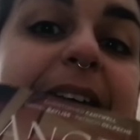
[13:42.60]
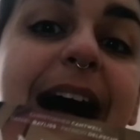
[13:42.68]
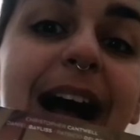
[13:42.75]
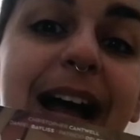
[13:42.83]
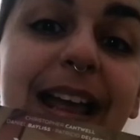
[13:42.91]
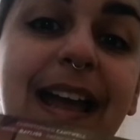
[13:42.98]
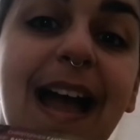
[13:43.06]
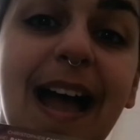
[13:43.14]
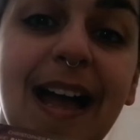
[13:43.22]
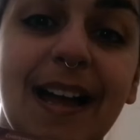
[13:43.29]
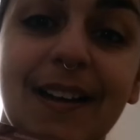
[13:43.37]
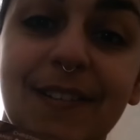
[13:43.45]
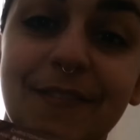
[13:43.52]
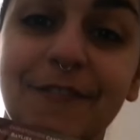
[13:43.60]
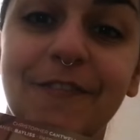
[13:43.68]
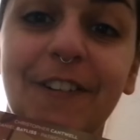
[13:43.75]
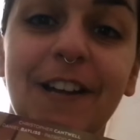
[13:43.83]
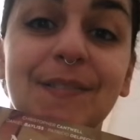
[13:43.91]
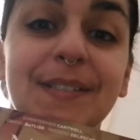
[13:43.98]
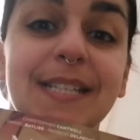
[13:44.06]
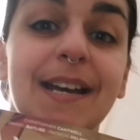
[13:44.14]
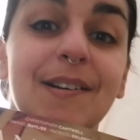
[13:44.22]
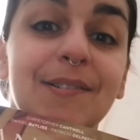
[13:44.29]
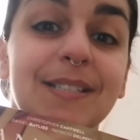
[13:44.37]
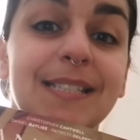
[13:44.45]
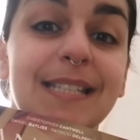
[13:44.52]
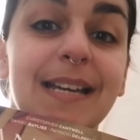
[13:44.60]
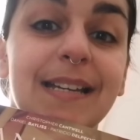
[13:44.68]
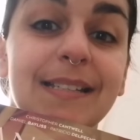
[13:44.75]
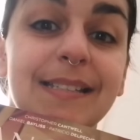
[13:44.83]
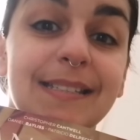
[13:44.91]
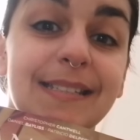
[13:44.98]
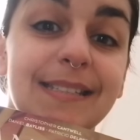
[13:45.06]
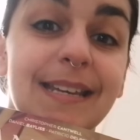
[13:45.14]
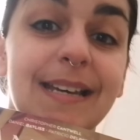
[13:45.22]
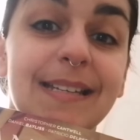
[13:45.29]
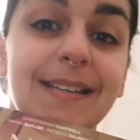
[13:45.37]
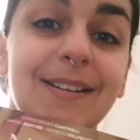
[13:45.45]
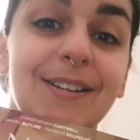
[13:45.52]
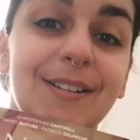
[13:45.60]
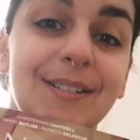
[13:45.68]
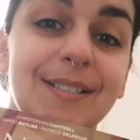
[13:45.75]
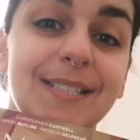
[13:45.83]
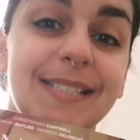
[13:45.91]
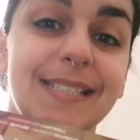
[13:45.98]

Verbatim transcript: I have found out that, that uh,